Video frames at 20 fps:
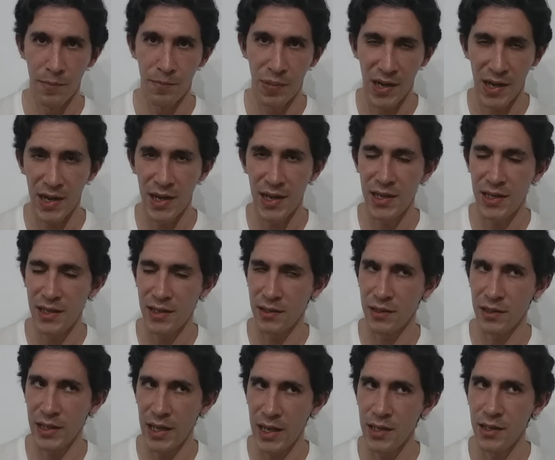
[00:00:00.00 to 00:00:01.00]
By
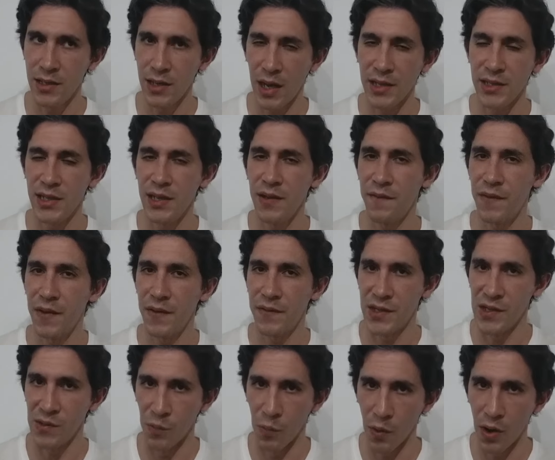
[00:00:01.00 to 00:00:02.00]
late
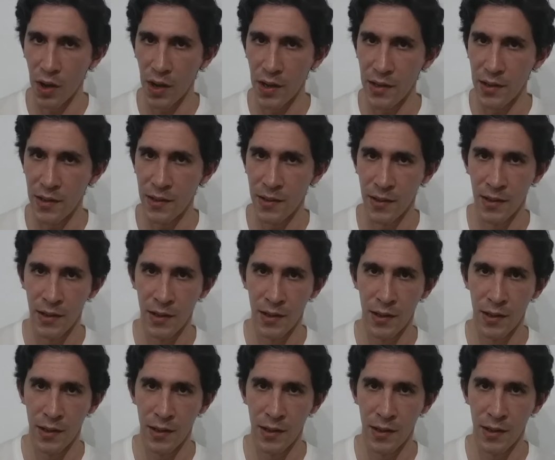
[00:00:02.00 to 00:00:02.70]
1951,